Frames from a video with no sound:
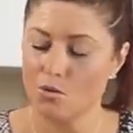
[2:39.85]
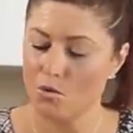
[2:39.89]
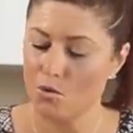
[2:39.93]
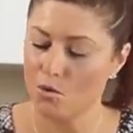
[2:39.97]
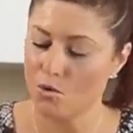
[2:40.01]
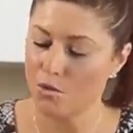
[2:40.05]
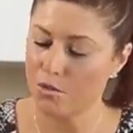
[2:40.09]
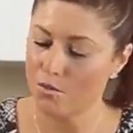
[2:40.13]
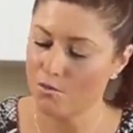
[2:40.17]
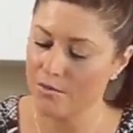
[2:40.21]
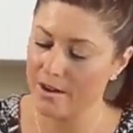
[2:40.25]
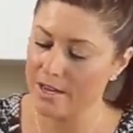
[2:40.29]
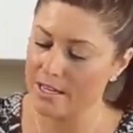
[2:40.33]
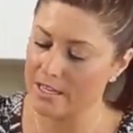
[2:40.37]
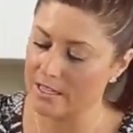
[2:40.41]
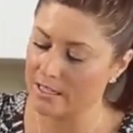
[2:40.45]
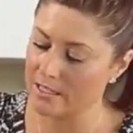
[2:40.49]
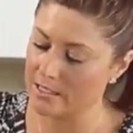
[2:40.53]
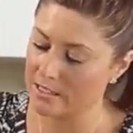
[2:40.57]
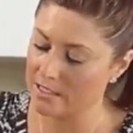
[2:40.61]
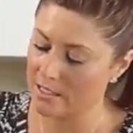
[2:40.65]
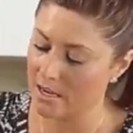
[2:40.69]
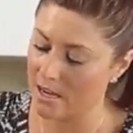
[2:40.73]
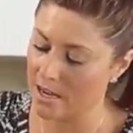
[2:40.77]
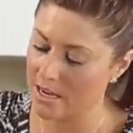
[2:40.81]
or the
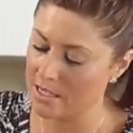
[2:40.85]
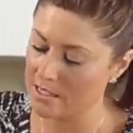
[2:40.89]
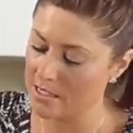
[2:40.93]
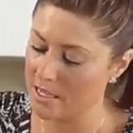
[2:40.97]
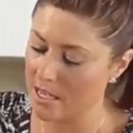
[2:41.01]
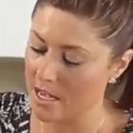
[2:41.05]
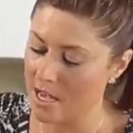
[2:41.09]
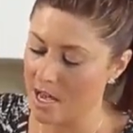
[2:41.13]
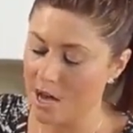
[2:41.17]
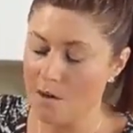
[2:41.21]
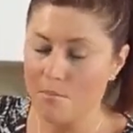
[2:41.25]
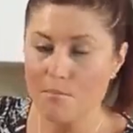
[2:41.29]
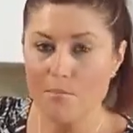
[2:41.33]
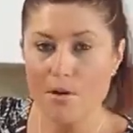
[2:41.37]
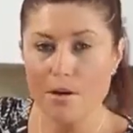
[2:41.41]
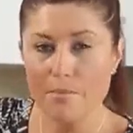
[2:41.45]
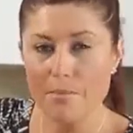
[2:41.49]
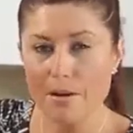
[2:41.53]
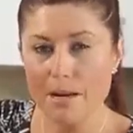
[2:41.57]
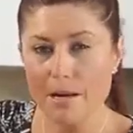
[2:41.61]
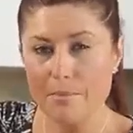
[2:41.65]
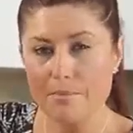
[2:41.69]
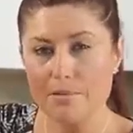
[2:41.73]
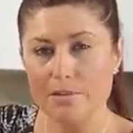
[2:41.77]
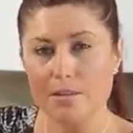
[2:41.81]
regular size, pop
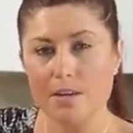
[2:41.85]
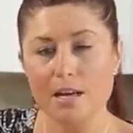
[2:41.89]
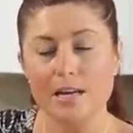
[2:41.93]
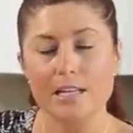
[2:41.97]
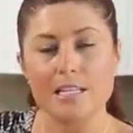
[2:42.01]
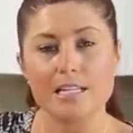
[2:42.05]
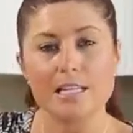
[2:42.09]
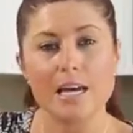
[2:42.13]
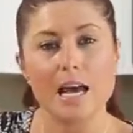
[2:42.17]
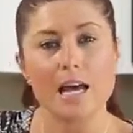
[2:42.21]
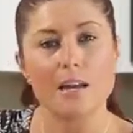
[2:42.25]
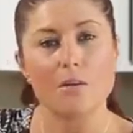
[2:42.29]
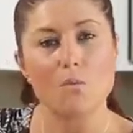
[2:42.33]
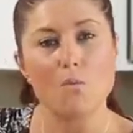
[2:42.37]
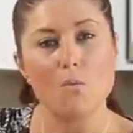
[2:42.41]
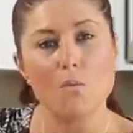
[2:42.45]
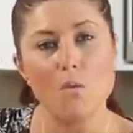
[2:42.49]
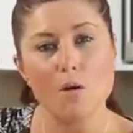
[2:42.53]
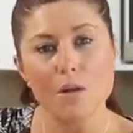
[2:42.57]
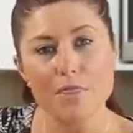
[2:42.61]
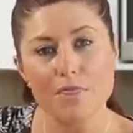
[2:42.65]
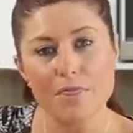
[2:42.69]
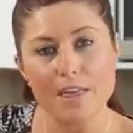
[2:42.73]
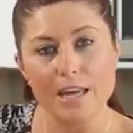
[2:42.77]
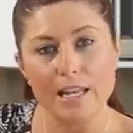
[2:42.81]
it upside down, and
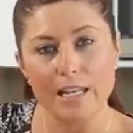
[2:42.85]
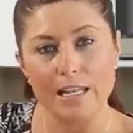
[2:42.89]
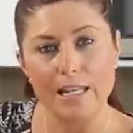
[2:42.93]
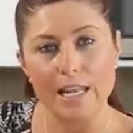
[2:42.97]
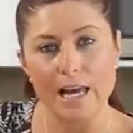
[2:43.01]
what that